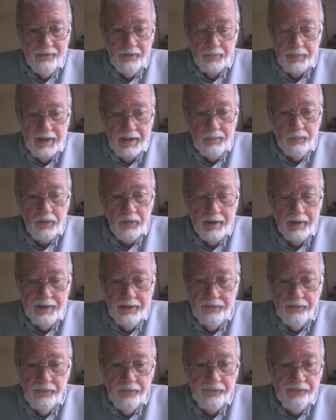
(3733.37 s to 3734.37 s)
They're being
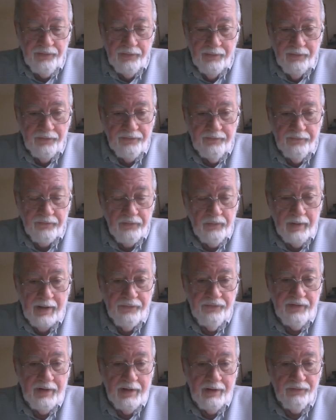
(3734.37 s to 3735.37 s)
brought into a series of
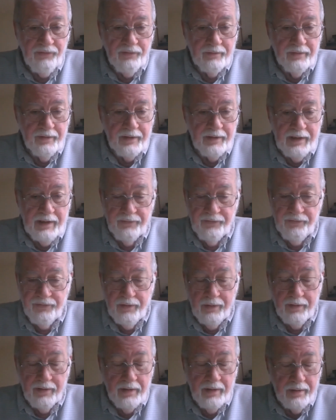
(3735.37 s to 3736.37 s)
transactional